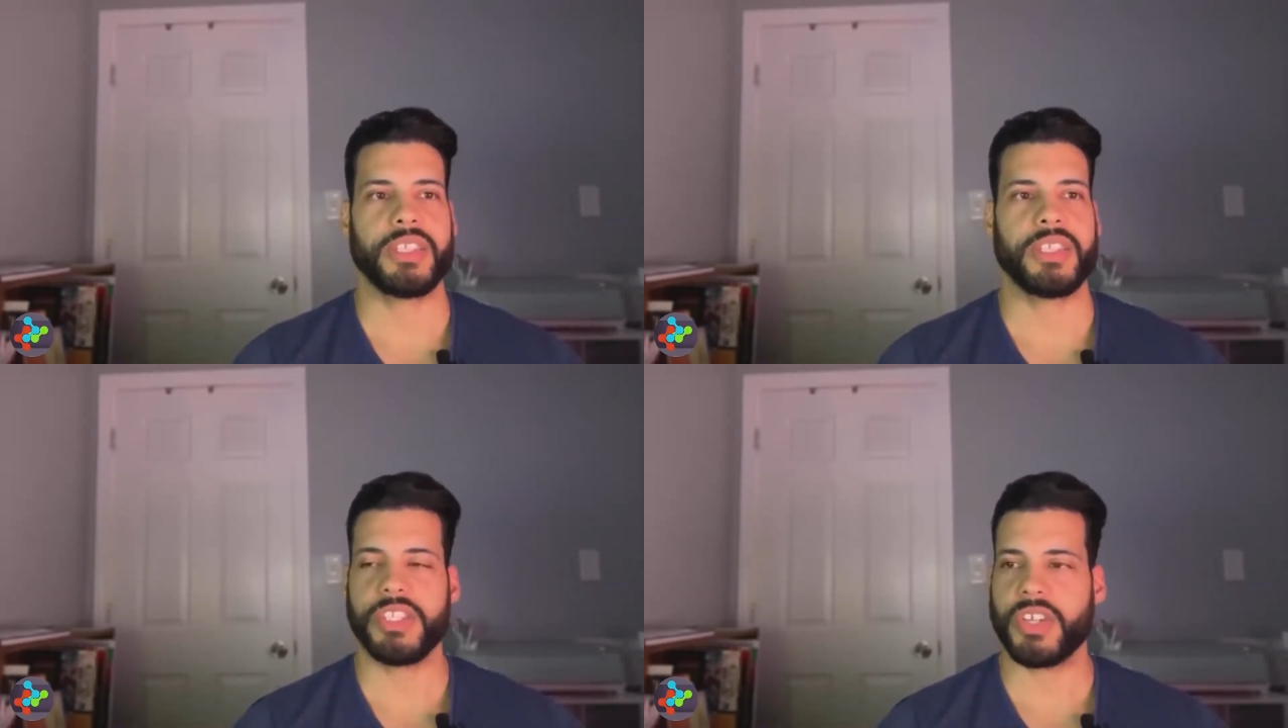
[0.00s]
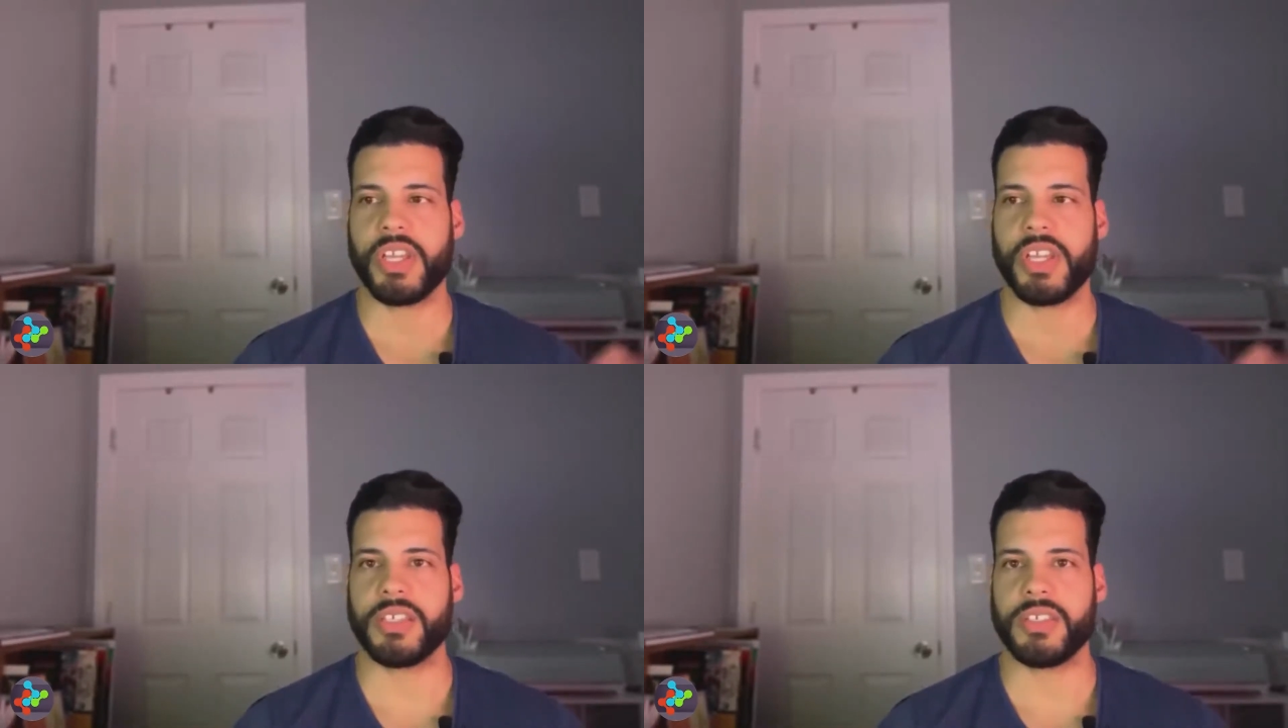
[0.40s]
teach our
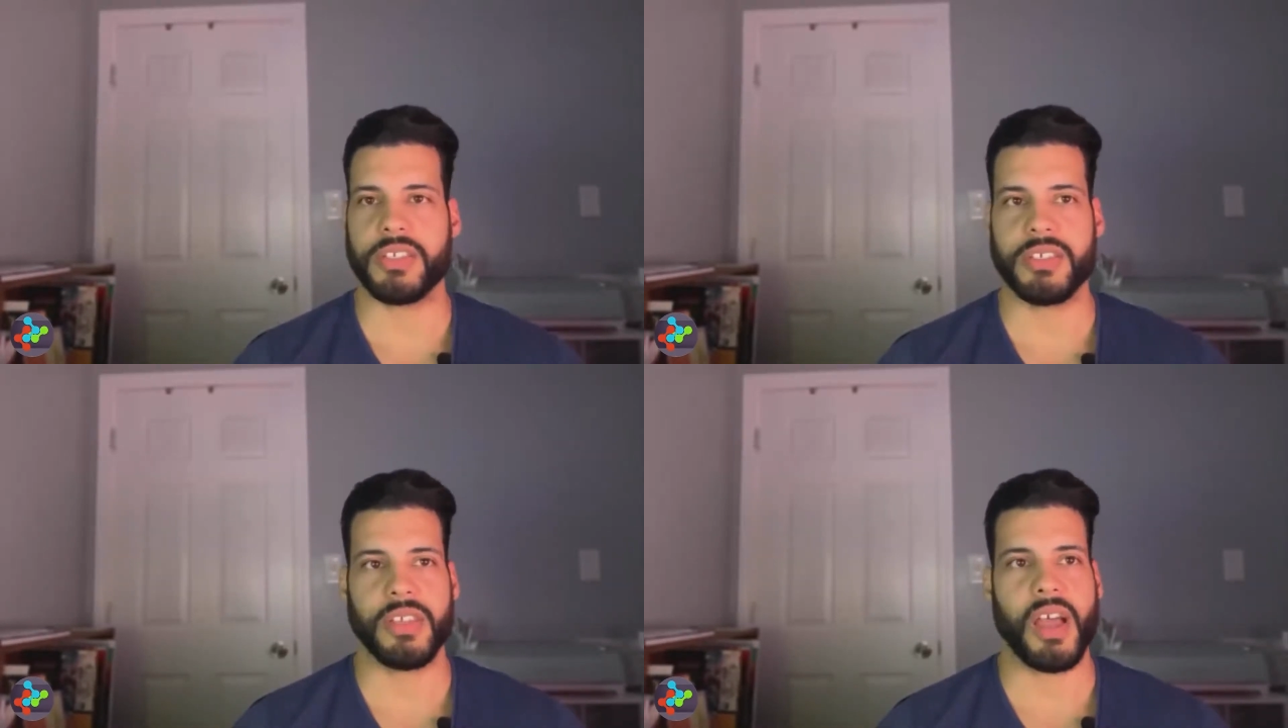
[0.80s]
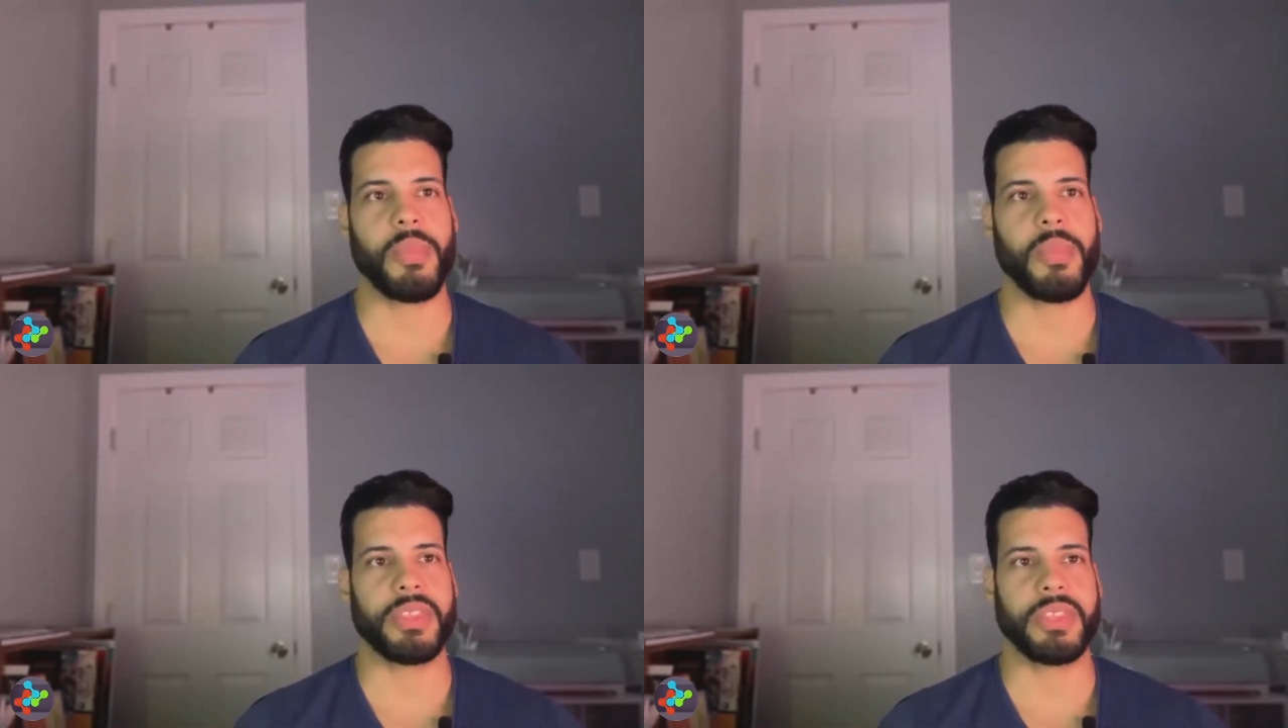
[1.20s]
kids
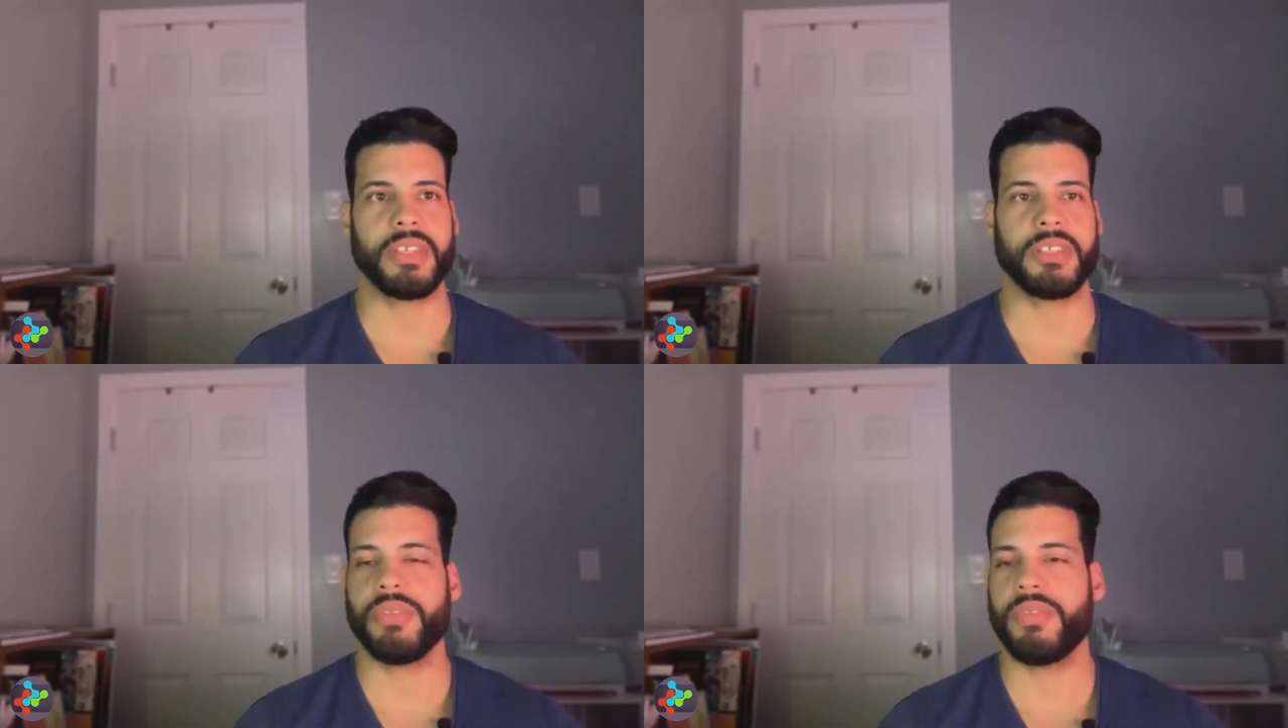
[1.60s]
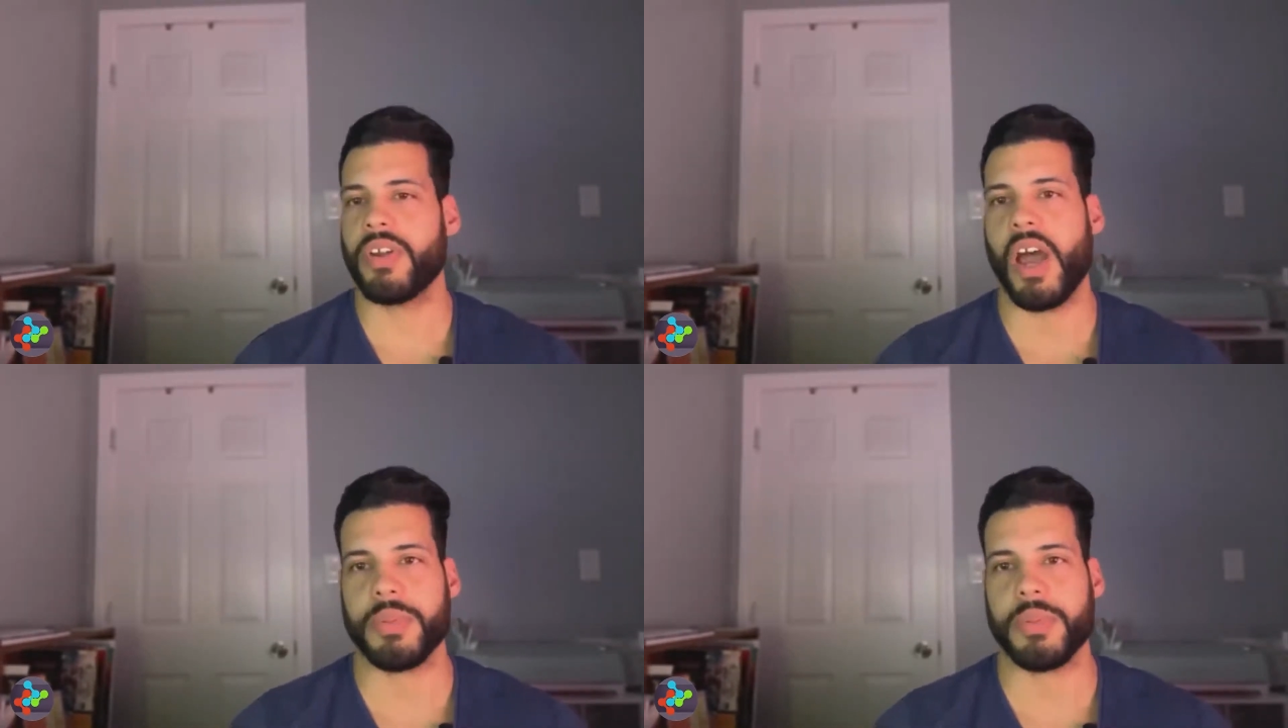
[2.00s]
about the different